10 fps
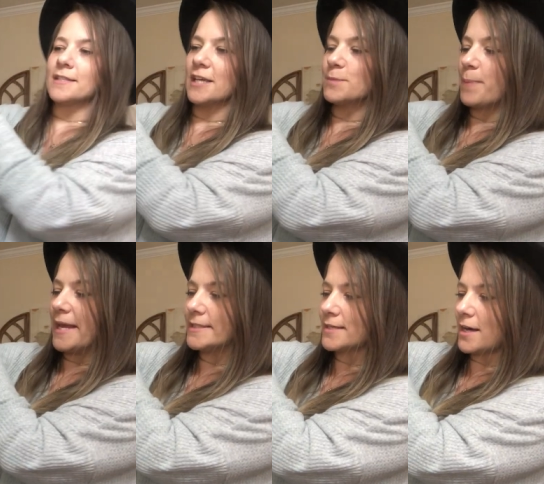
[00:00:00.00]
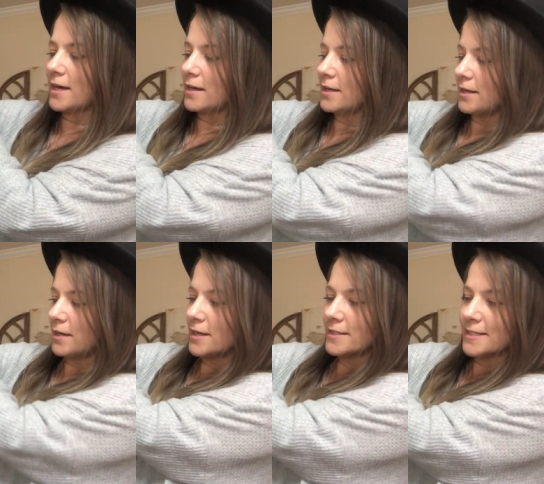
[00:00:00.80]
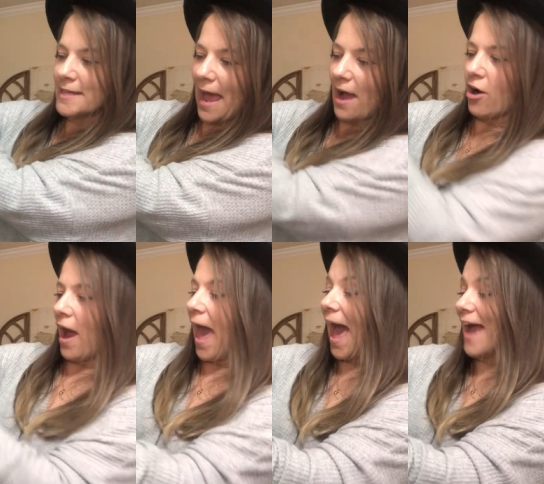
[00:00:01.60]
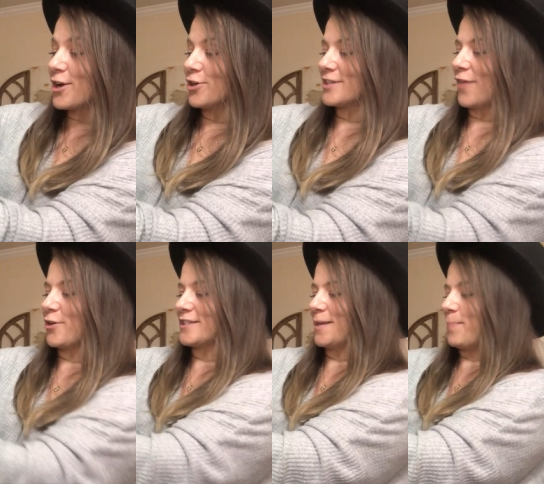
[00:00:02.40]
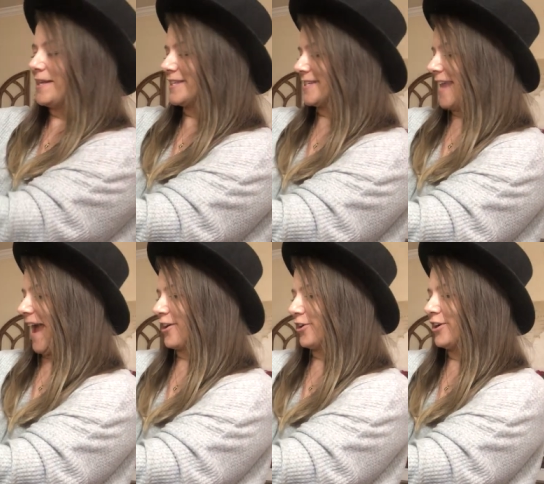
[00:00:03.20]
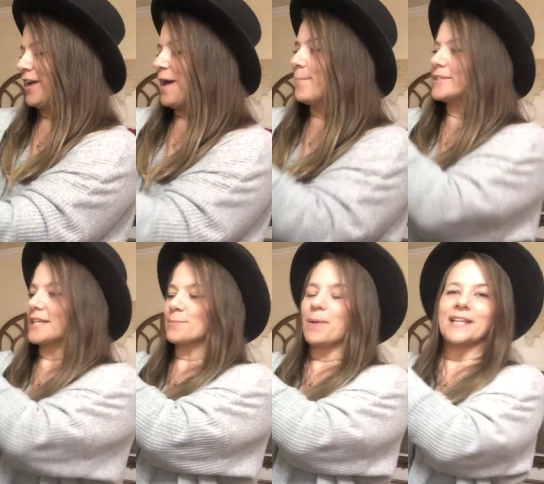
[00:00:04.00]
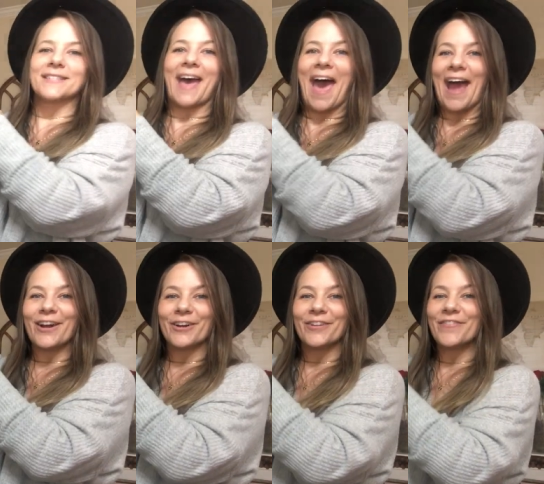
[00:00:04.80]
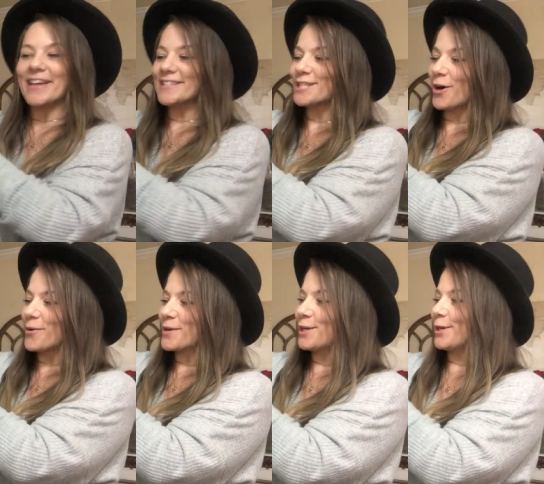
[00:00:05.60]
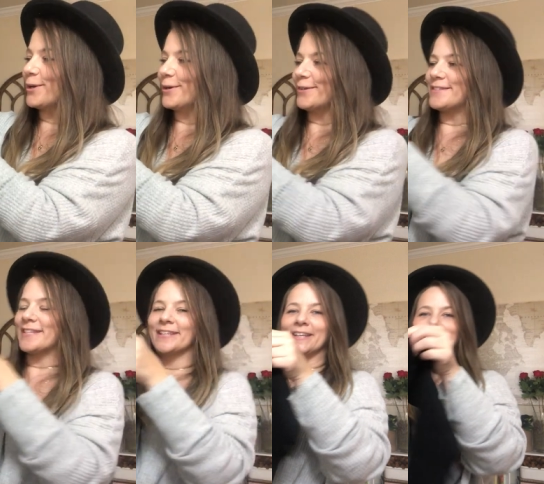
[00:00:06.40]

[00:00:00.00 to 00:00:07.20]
It says pizza snack hackers. I thought it said pizza snacker, but it says pizza hacker. That's so cute.